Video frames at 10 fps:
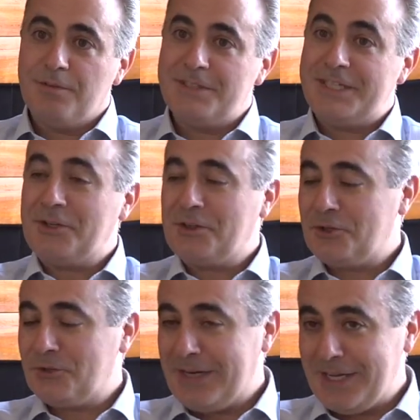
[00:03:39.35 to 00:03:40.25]
obviously got the
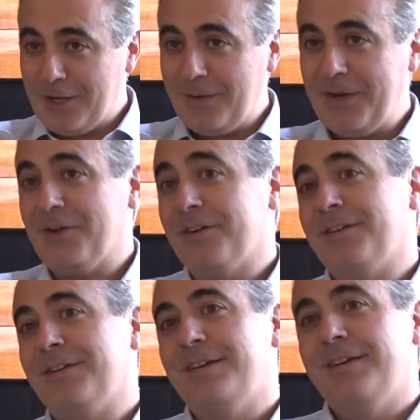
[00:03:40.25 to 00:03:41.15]
drilling going
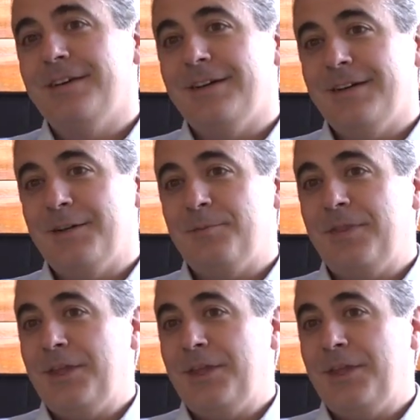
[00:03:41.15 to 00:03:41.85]
on. Um,